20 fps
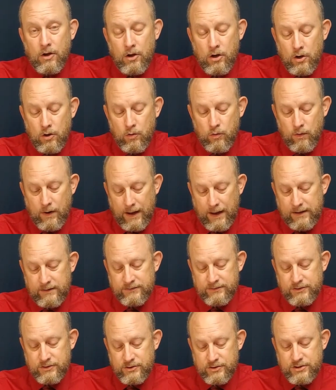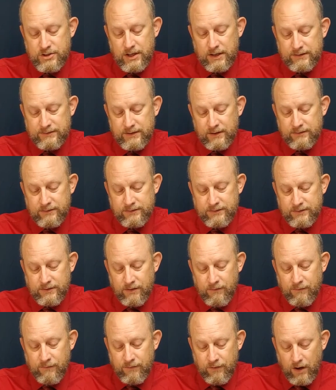who raised Jesus
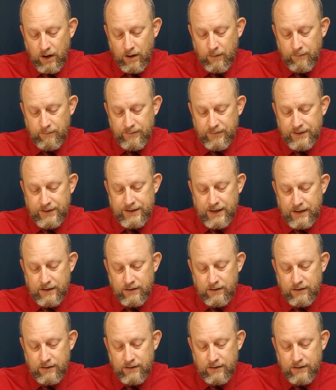from the,